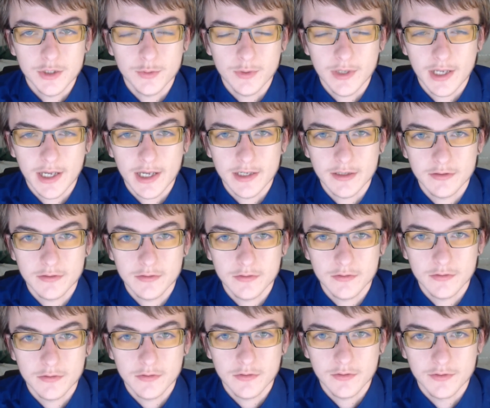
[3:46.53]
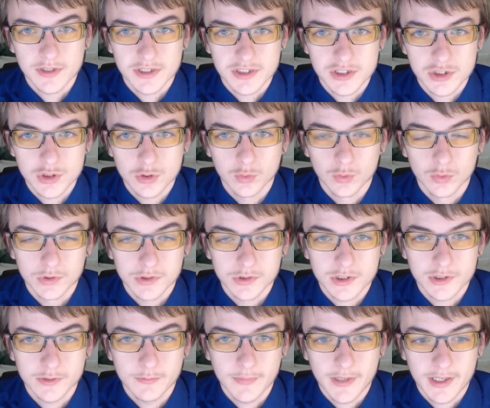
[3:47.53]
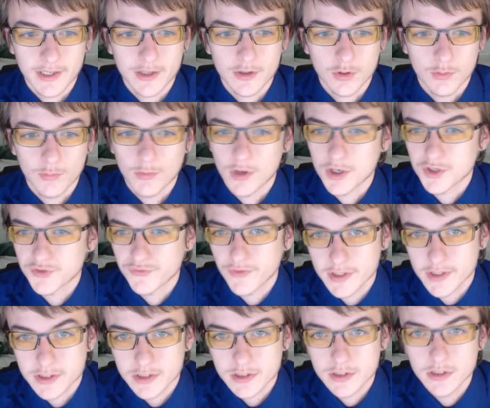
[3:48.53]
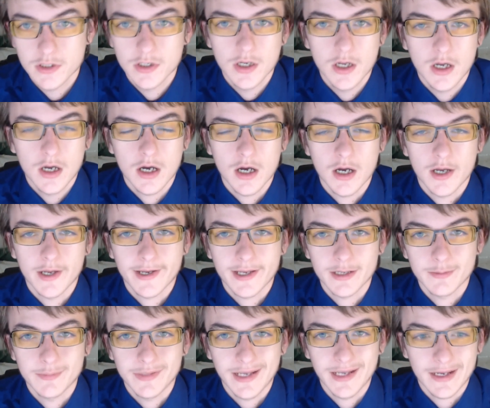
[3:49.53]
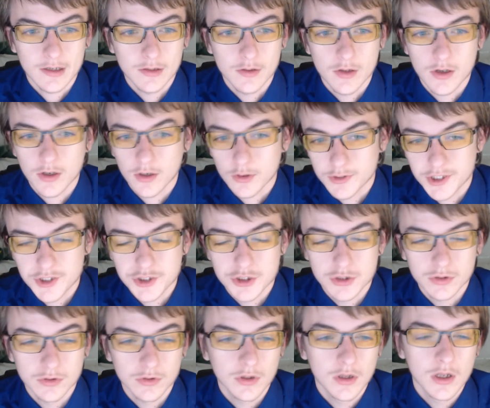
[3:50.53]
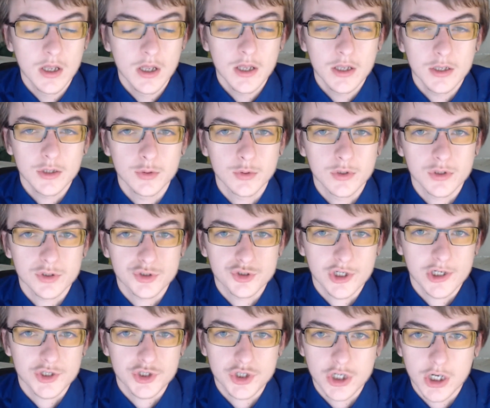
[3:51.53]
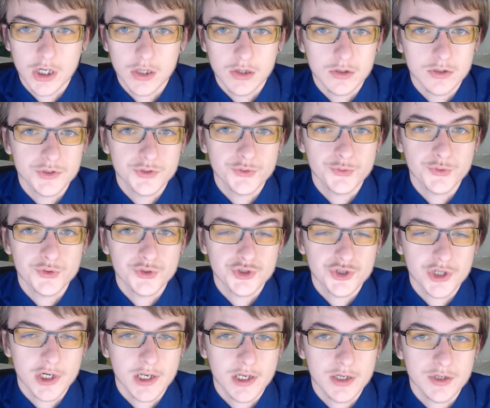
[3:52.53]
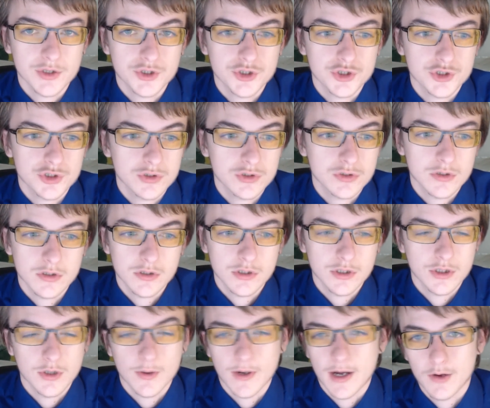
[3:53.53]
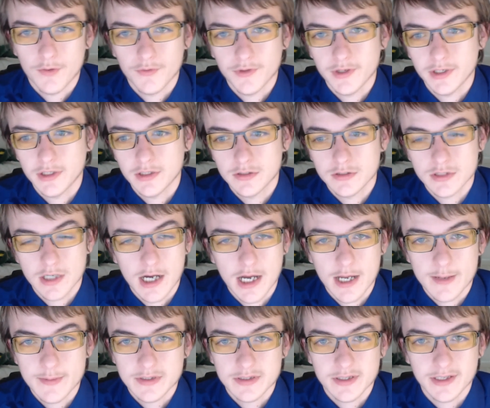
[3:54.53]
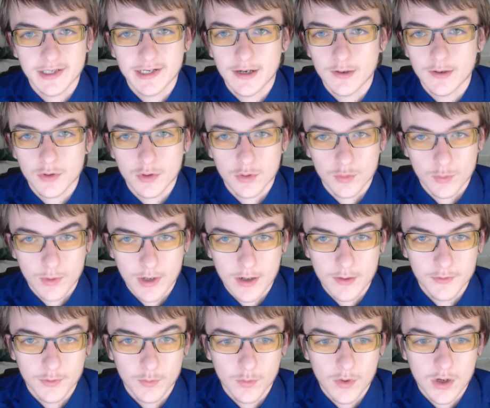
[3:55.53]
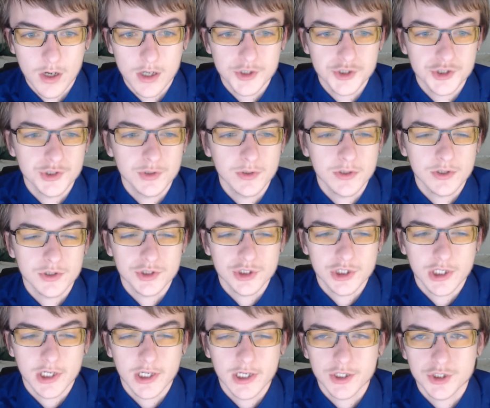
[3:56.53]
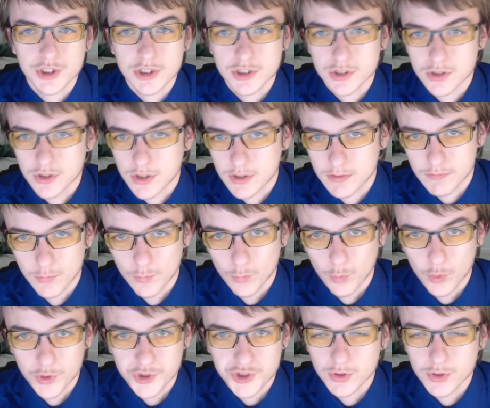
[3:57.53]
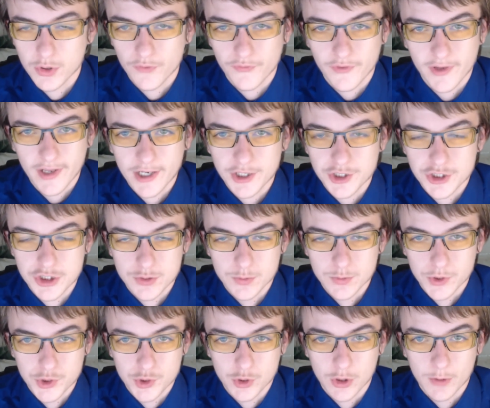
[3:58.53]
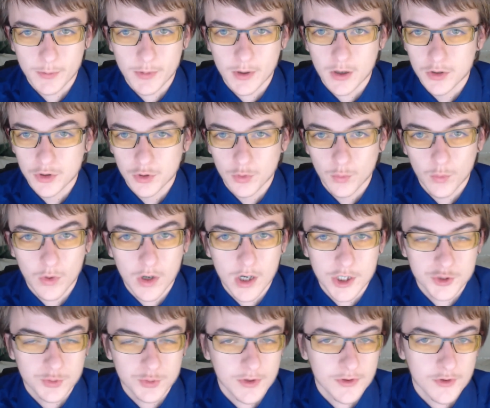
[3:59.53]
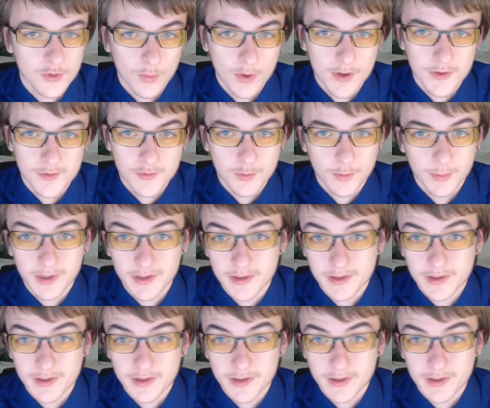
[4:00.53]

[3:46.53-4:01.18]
you get this tool to make your own watch face. It can be analog or digital. You can change colors. You can change, how the time is laid out around the watch. You can change which notifications will show up on the watch, whether weather will